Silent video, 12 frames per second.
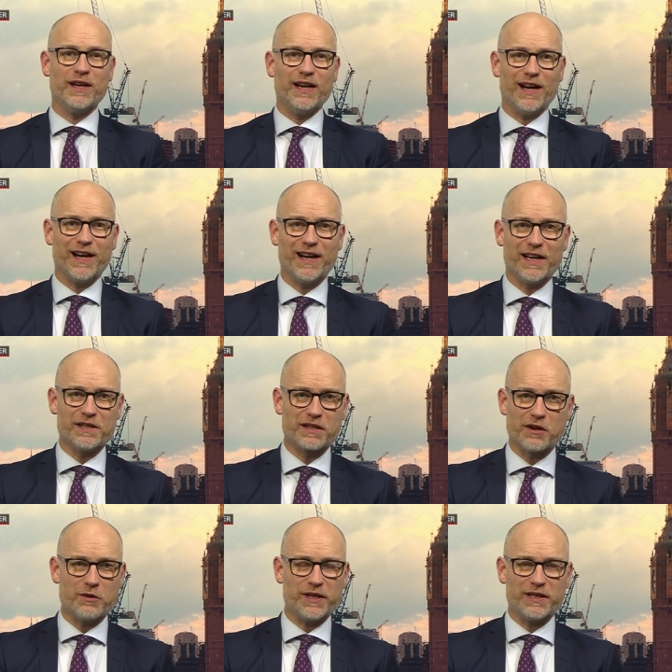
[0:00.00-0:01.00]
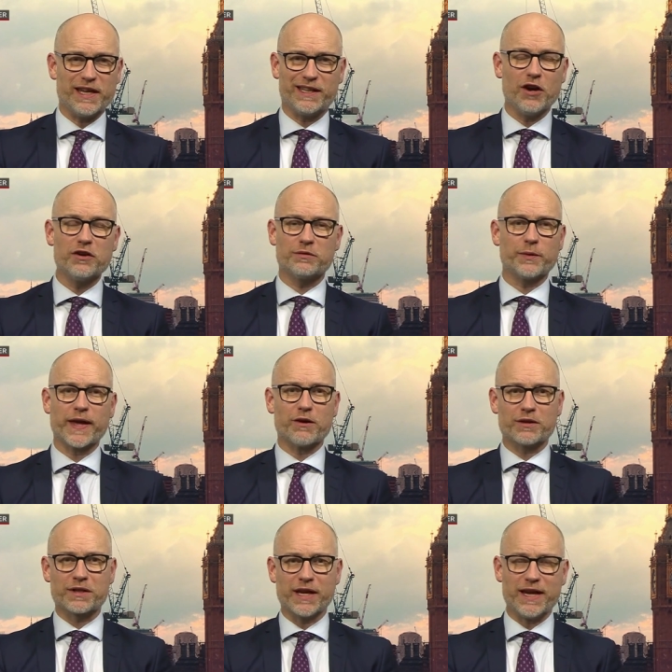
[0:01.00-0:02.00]
Uh, and so it, it, goes without
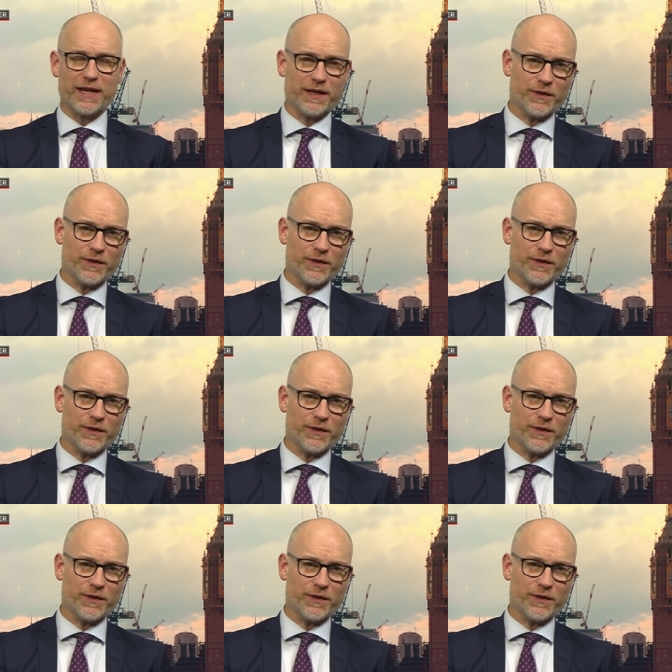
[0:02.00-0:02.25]
saying